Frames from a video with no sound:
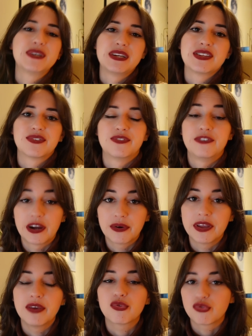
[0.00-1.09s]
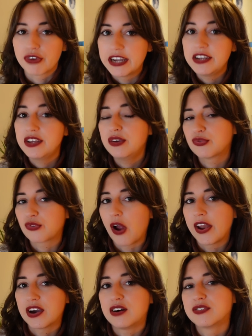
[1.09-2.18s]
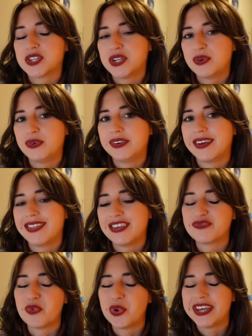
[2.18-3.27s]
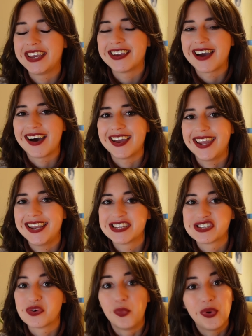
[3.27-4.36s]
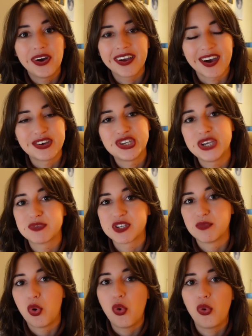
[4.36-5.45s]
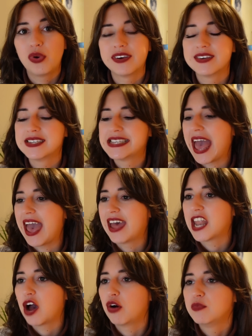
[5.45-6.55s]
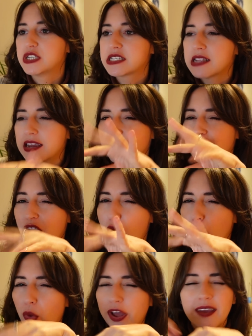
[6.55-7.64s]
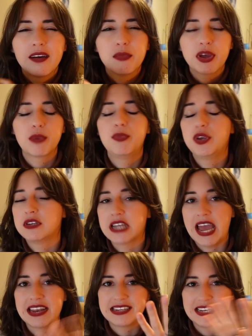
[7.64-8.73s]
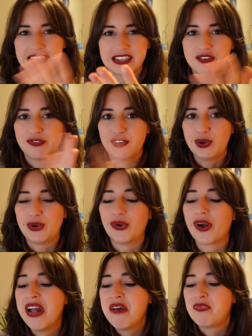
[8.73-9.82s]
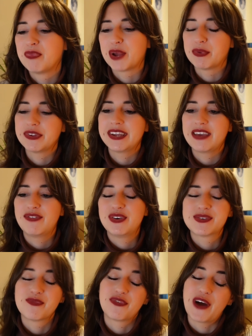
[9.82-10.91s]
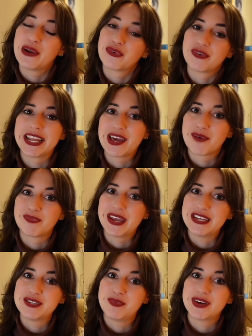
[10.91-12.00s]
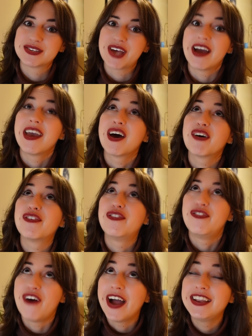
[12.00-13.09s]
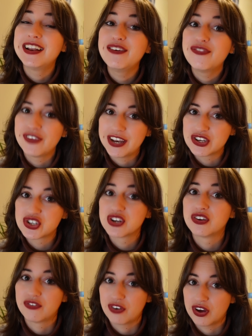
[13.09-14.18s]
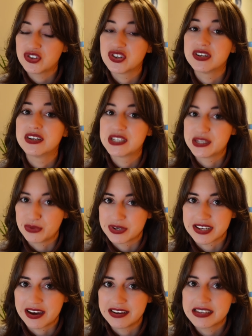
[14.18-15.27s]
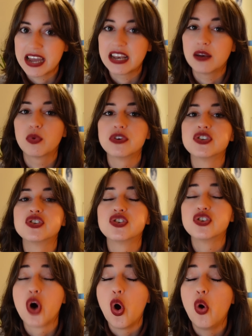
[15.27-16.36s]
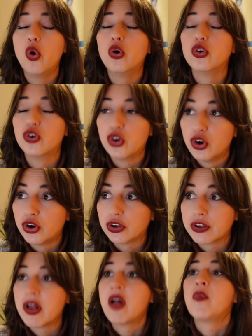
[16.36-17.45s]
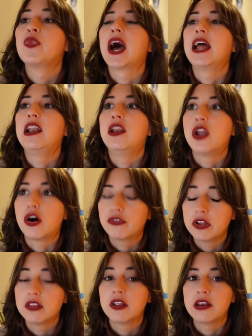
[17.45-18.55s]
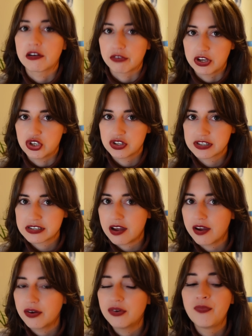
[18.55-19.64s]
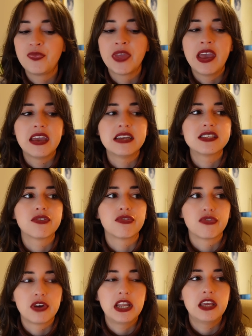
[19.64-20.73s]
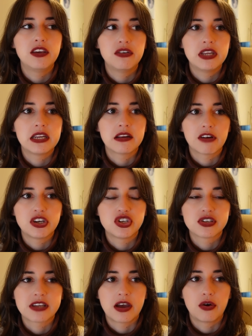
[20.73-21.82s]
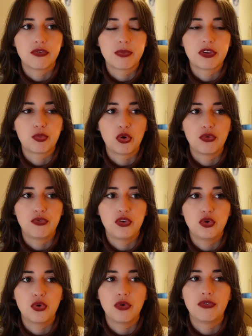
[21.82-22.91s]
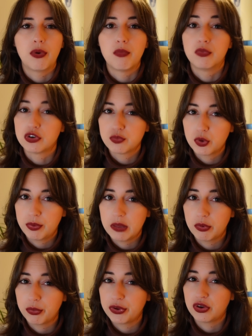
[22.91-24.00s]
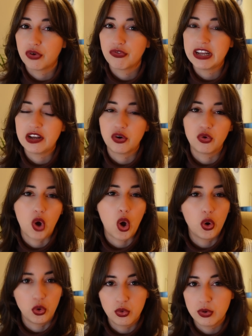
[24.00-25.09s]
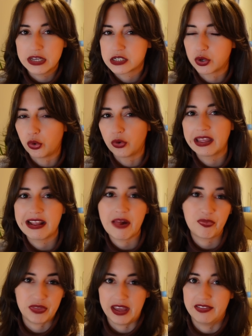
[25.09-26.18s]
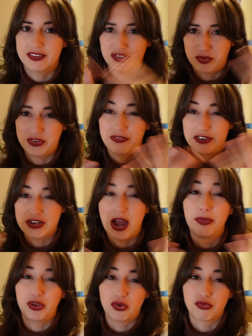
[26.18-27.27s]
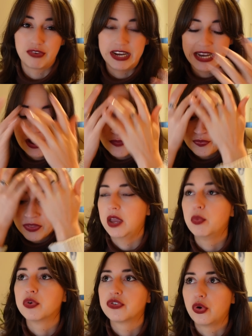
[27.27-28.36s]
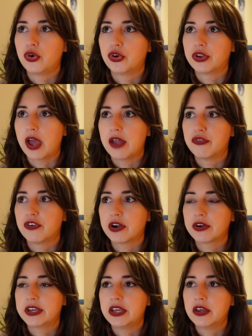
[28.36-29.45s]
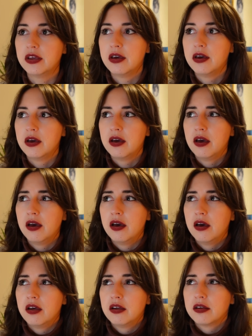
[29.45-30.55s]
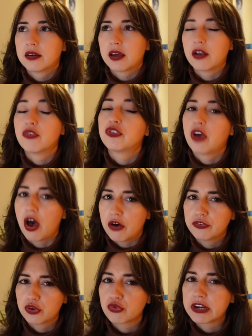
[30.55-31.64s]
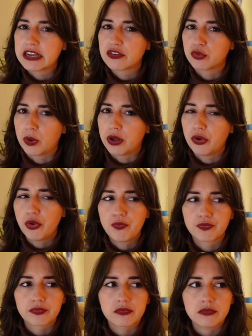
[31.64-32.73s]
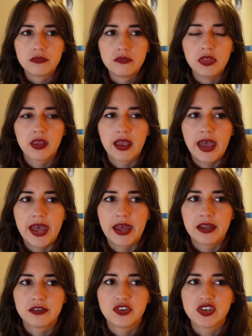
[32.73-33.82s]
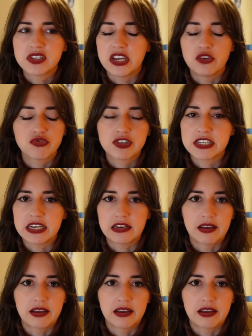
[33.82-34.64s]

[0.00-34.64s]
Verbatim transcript: to this very rainy Friday afternoon. This morning I did some work, I shipped some orders, and now I'm just like working on my computer editing this vlog. But I wanted to give you some final reading updates because I have finally finished The Virgin Suicides, and it was so good. I loved the narration style. It's a really unique narration style from this point of view of multiple people, but you don't really know who is talking at the specific time that you're reading. It was so good and very kind of tough to read as well, and just interesting,